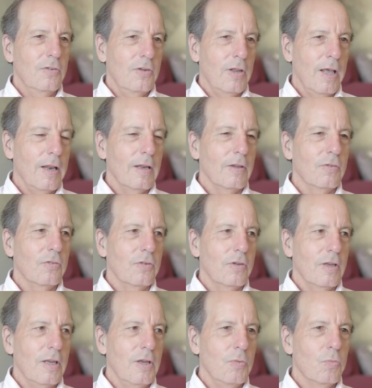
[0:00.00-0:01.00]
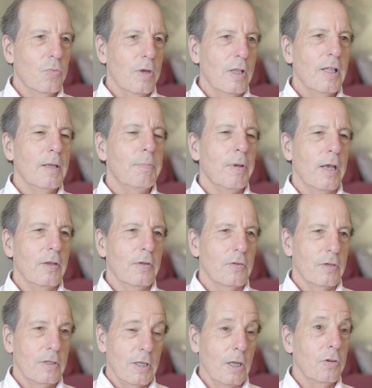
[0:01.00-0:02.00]
He really
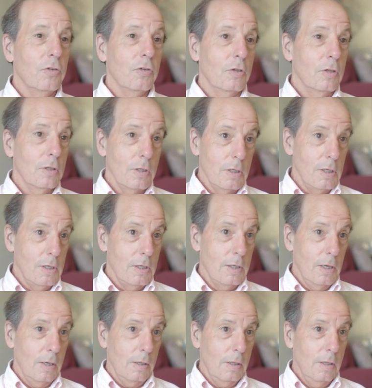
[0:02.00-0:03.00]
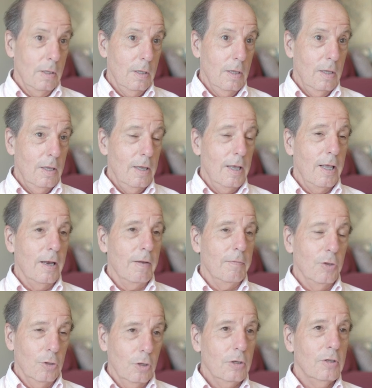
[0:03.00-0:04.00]
pays attention to detail. And
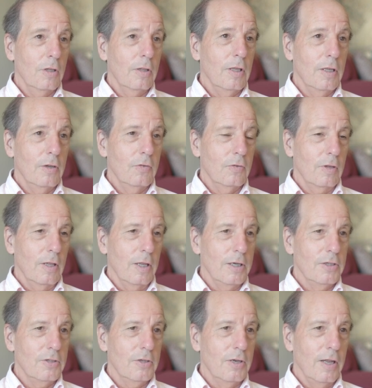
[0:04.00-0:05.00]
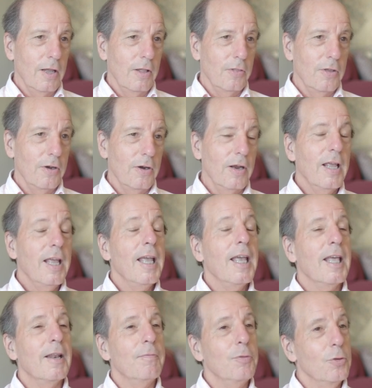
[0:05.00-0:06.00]
if you looked at the installation down there,
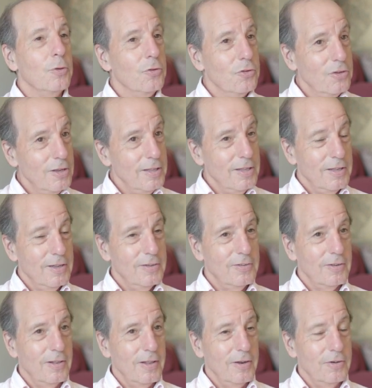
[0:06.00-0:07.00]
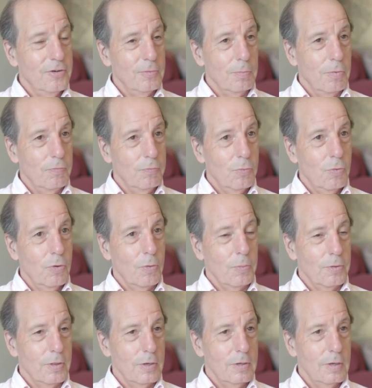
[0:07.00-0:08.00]
and if you'd seen the installation before
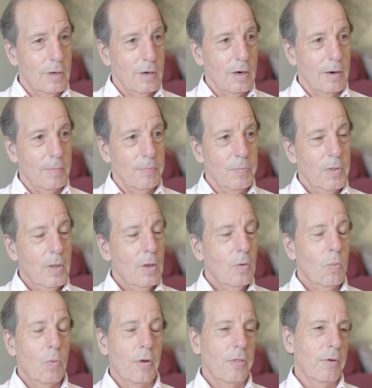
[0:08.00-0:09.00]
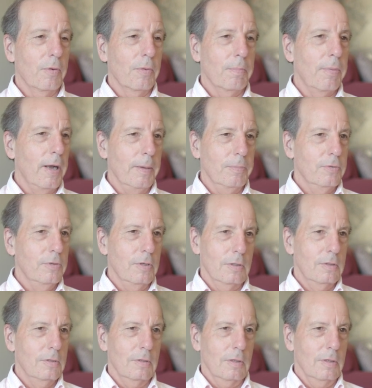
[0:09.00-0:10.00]
with the tarm, where there were pipes
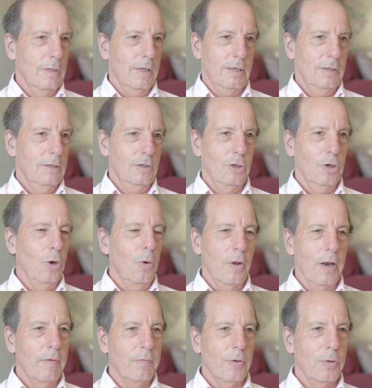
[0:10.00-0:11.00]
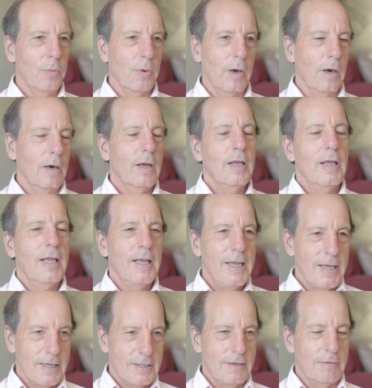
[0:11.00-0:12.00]
just sort of like going everywhere,
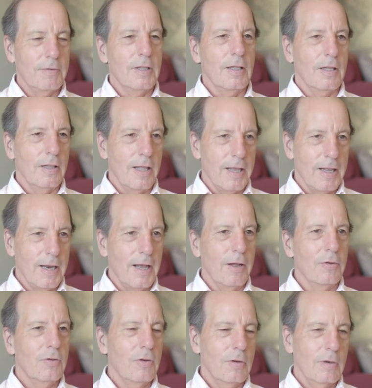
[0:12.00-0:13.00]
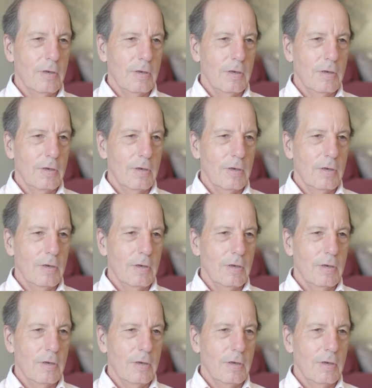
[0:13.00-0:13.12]
he has everything laid out